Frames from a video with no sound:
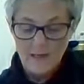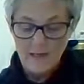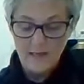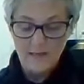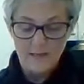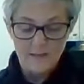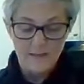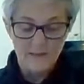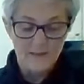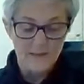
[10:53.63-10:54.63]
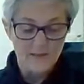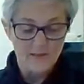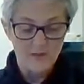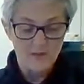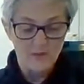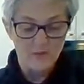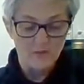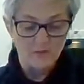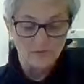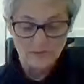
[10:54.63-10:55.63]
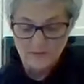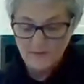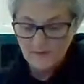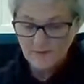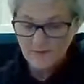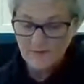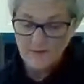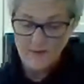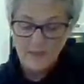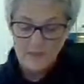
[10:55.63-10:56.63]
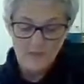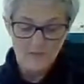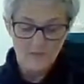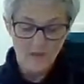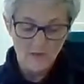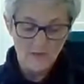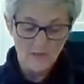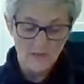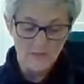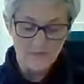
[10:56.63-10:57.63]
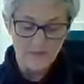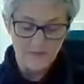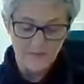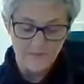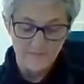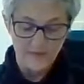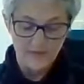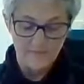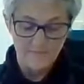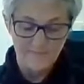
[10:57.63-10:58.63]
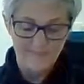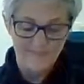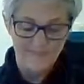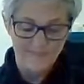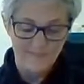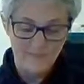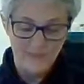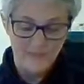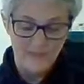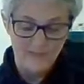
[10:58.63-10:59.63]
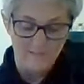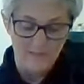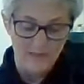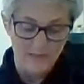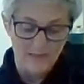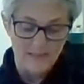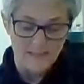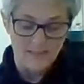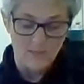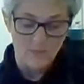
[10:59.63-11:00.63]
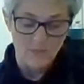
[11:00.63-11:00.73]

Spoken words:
And these are gonna cool. Did you know it was kind of like, I mean, I don't know, easy is the